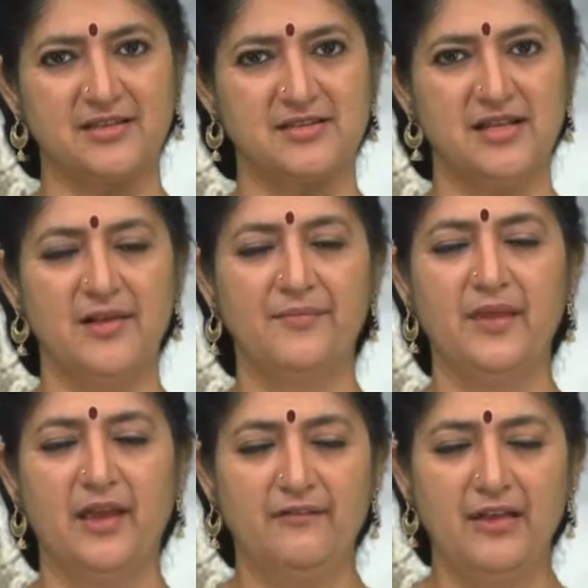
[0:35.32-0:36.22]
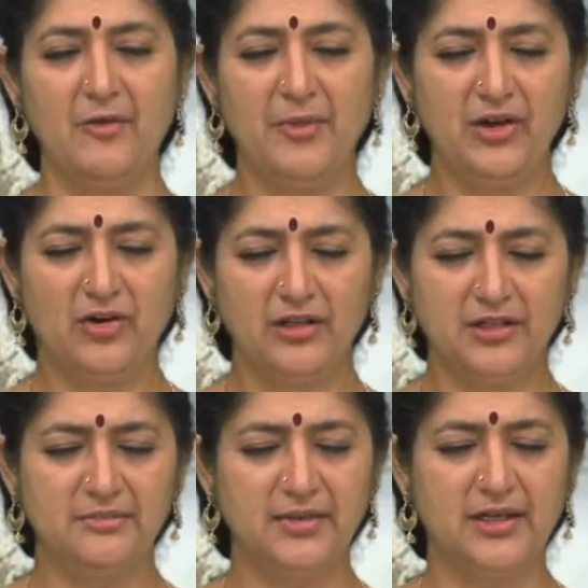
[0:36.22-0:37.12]
Krishna. We have been
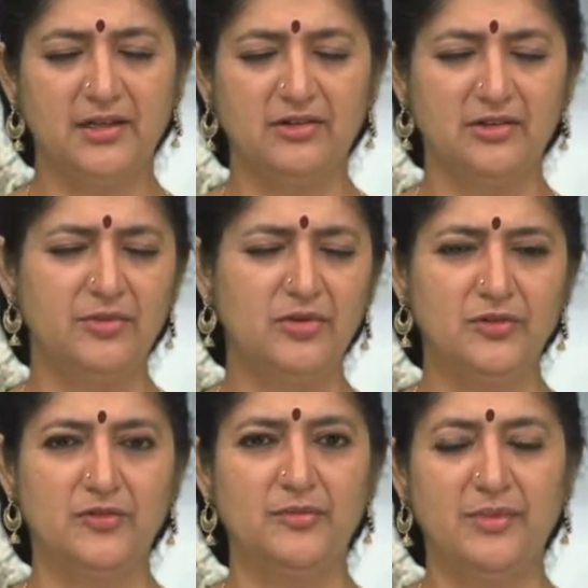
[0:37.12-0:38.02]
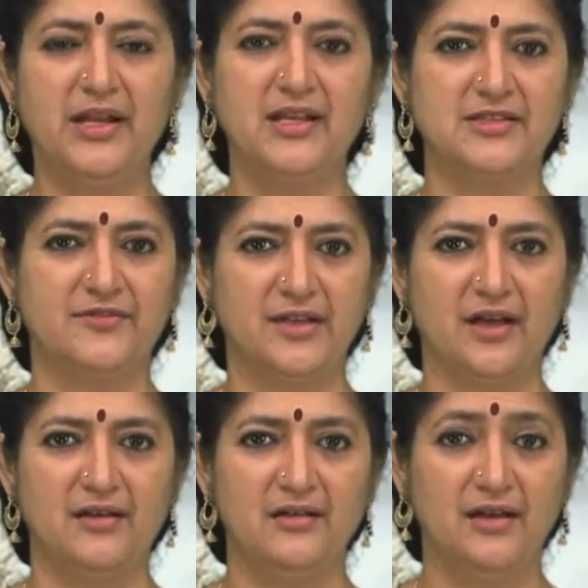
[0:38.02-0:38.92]
contemplating on the beautiful meanings of the
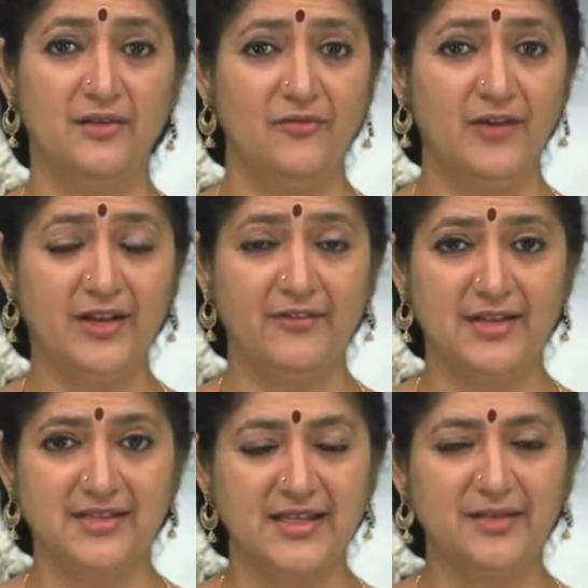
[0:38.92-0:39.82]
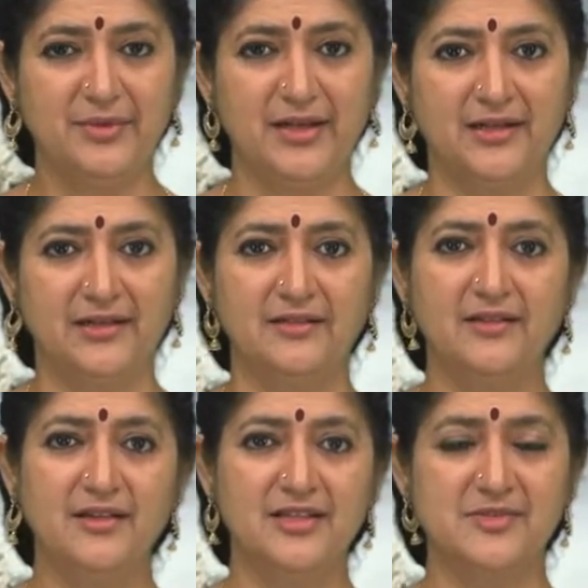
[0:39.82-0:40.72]
very celebrated
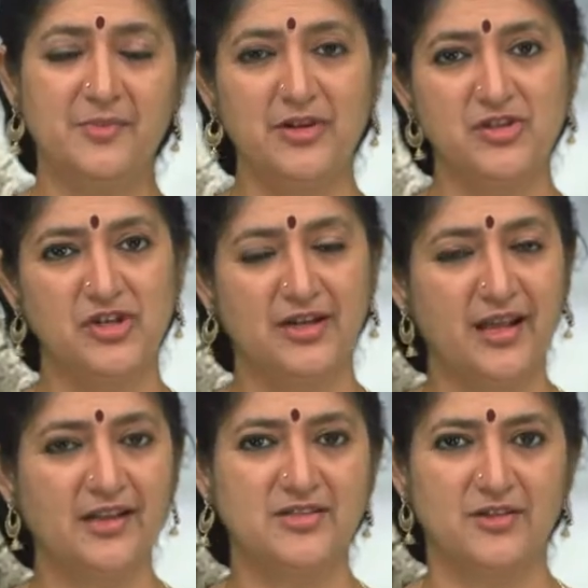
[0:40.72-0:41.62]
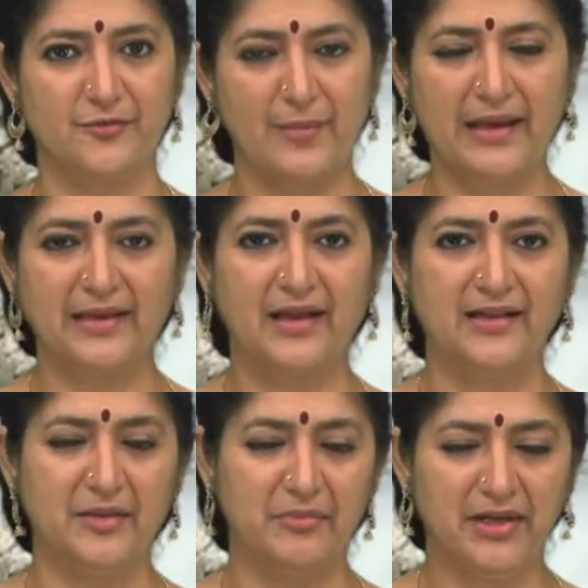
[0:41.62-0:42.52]
spiritual text of
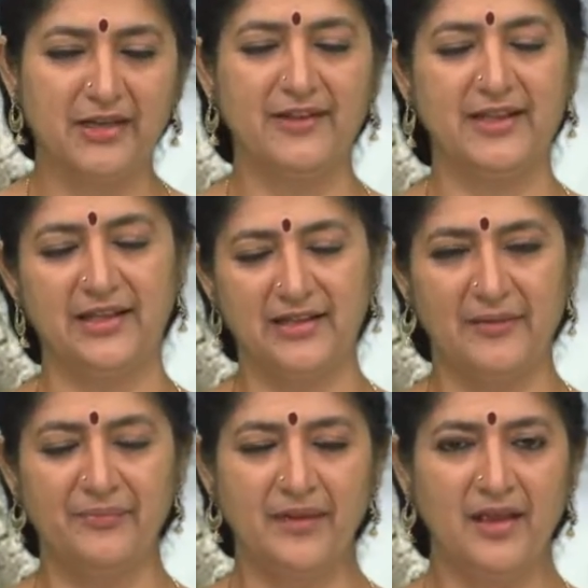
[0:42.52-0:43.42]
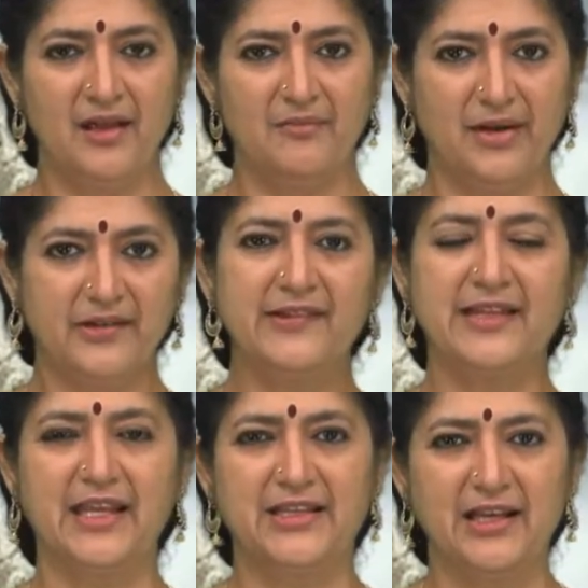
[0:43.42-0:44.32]
mankind, the Bhagavad Gita. Bhagavad
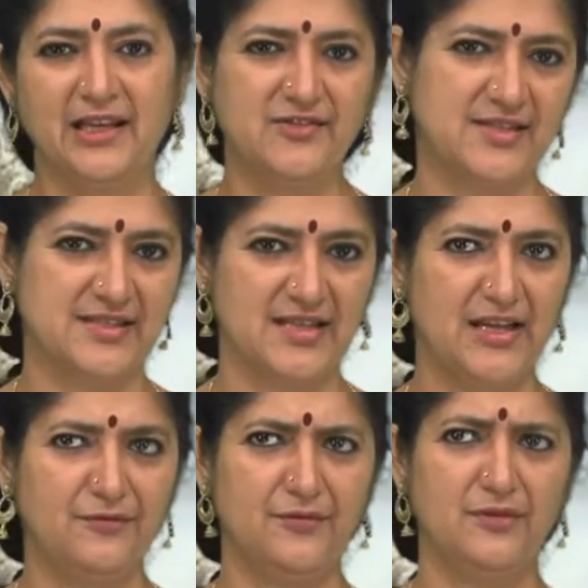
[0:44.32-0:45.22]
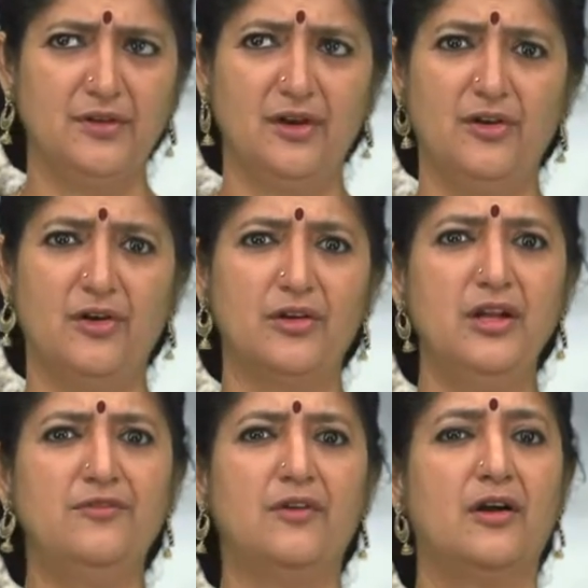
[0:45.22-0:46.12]
Gita gives us life not
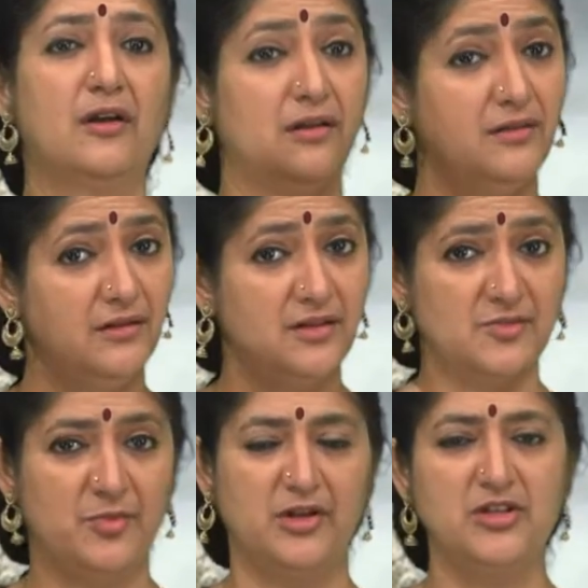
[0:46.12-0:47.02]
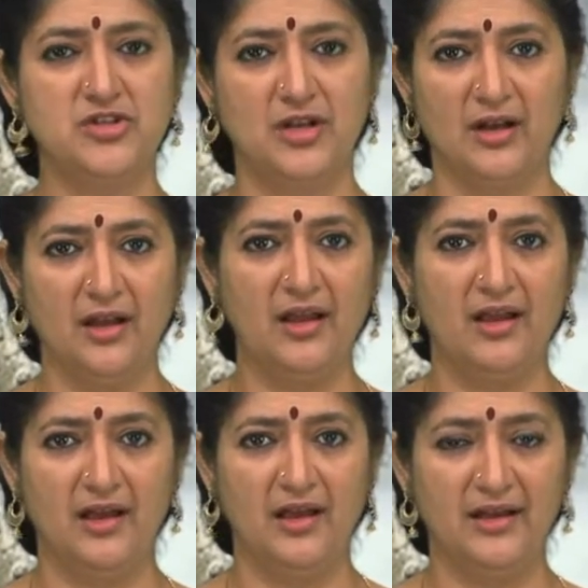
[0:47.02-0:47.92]
only for spiritual
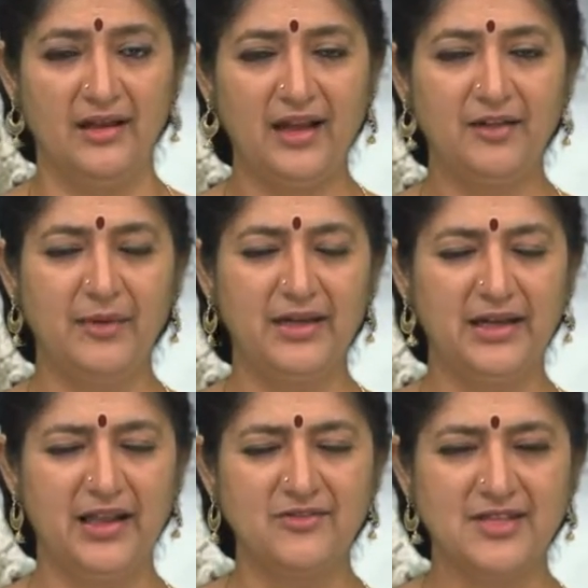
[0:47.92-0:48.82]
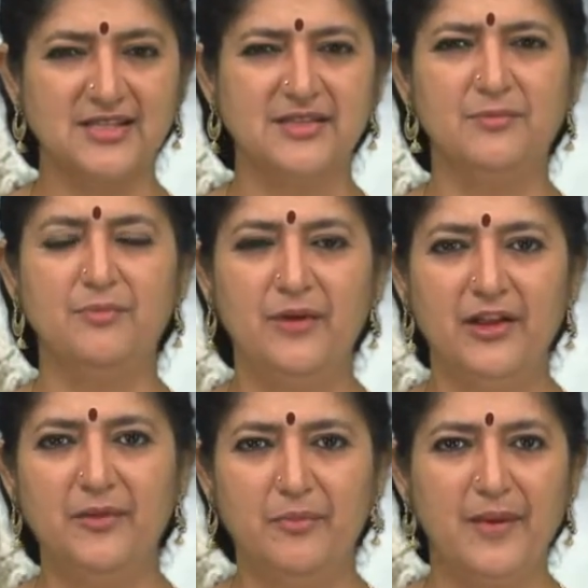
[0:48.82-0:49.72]
enlightenment, it gives us the
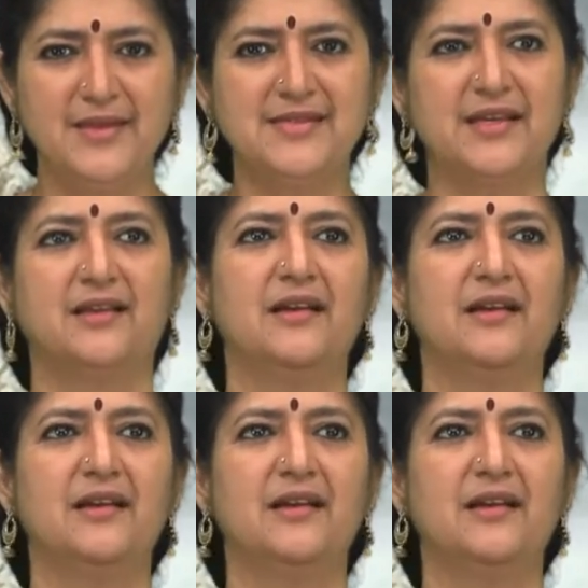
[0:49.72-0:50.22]
very basic